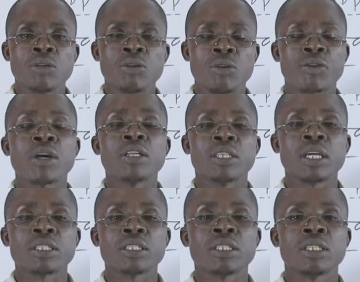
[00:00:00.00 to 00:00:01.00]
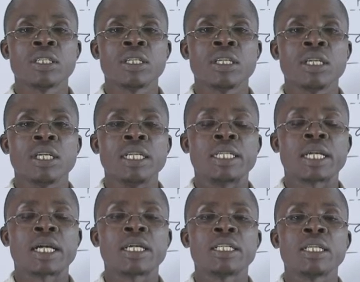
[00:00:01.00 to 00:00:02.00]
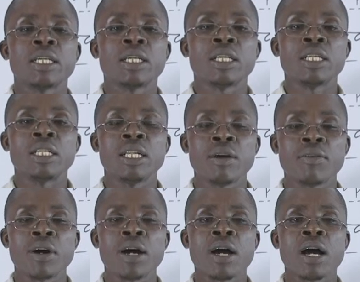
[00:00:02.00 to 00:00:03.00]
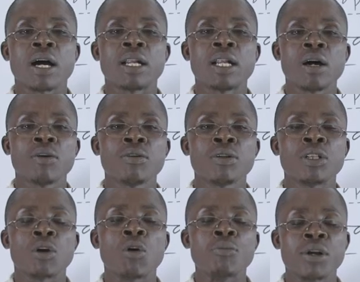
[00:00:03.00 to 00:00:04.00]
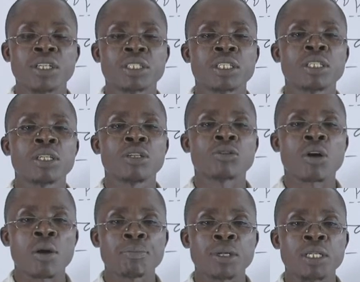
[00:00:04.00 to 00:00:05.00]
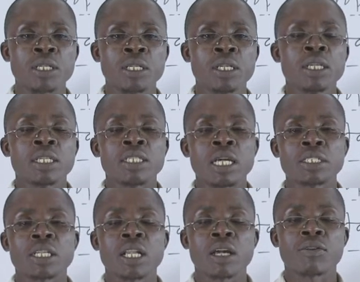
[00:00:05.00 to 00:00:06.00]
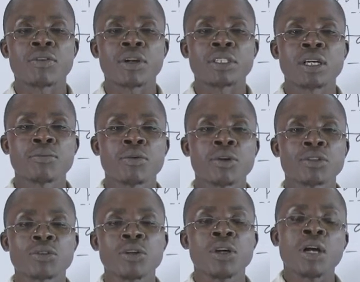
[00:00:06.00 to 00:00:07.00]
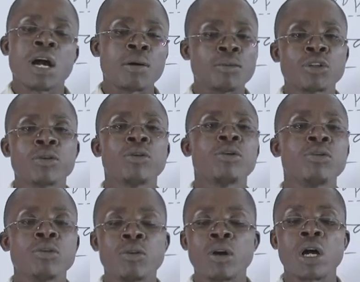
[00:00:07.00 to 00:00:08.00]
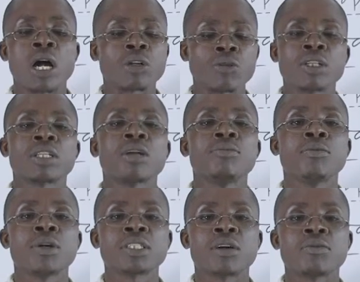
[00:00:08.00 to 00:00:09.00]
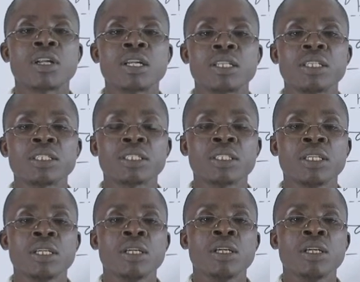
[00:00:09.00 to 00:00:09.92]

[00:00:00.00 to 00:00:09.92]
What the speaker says: You will find that it can never allow the compression to happen. Just like, for example, I'm sure you at one time you must have done this.